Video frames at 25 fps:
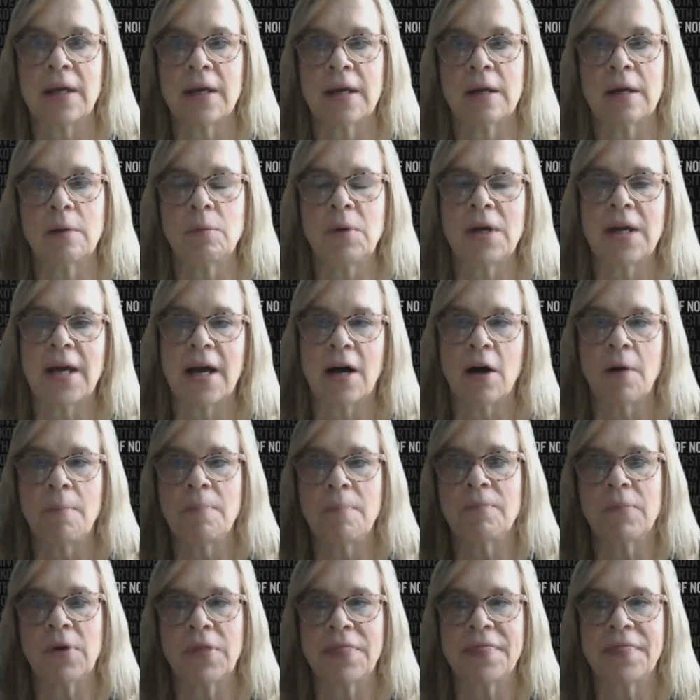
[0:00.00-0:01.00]
can we
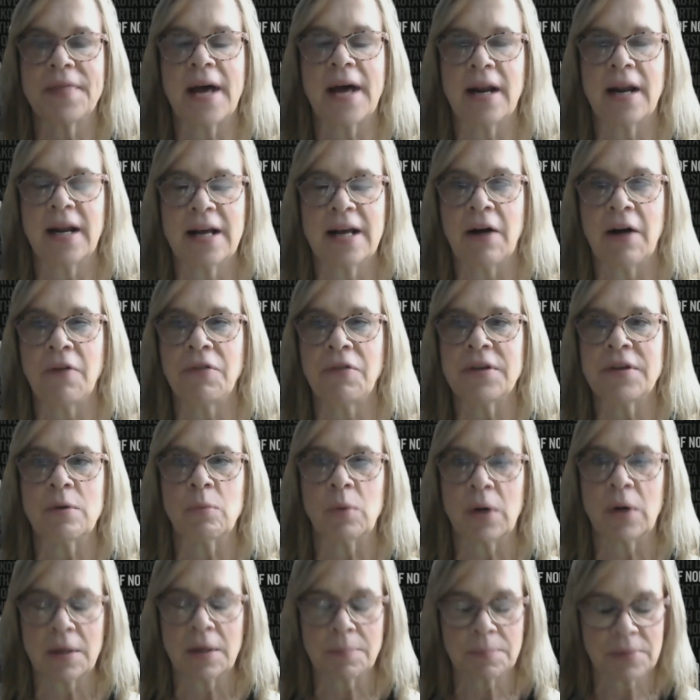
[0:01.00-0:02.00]
help with that healthy
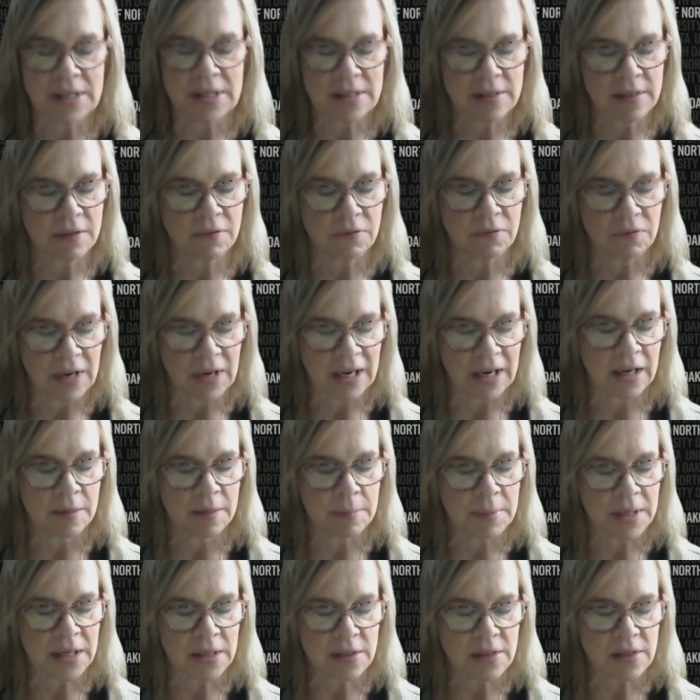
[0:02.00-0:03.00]
workplace
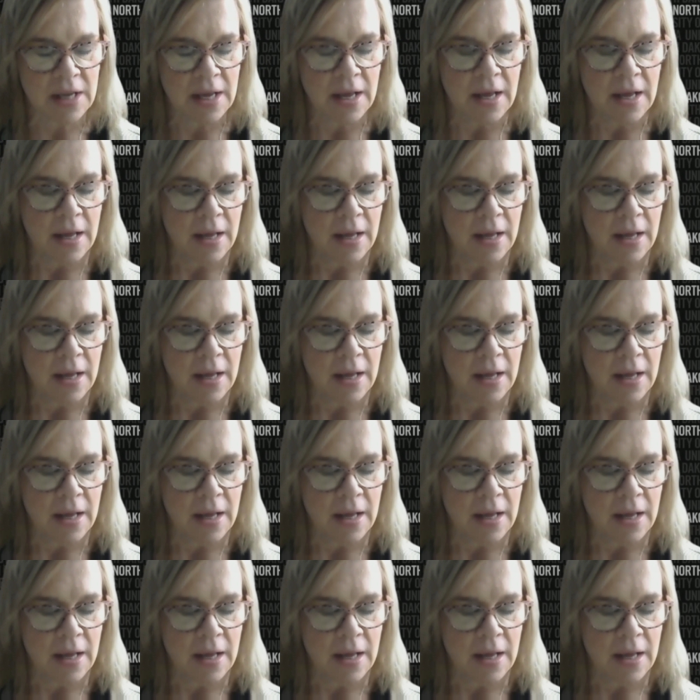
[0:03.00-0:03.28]
environment?